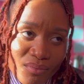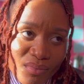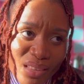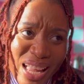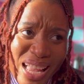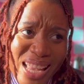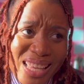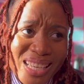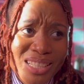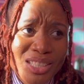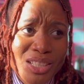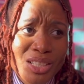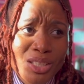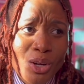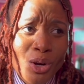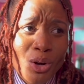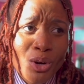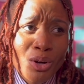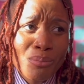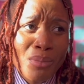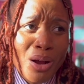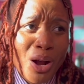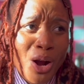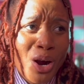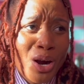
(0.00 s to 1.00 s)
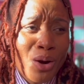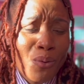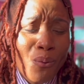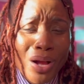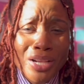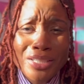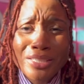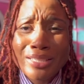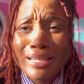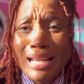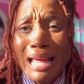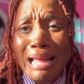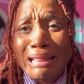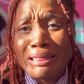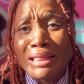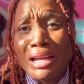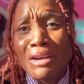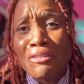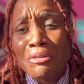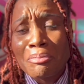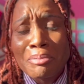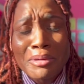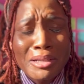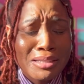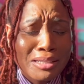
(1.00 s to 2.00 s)
And it just hurt my heart watching that
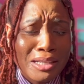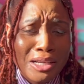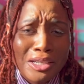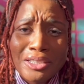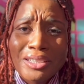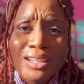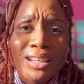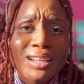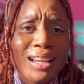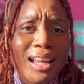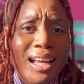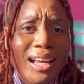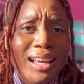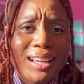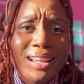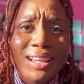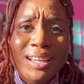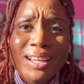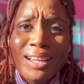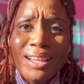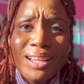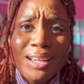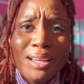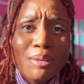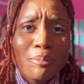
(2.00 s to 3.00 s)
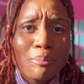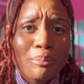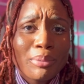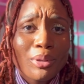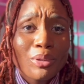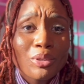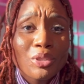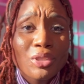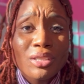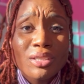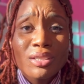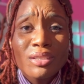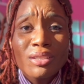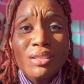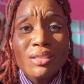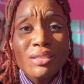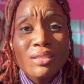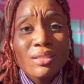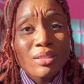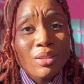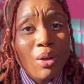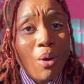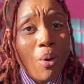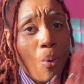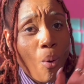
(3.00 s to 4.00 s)
therapy session. Like, Bill just looks
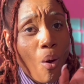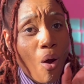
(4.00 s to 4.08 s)
so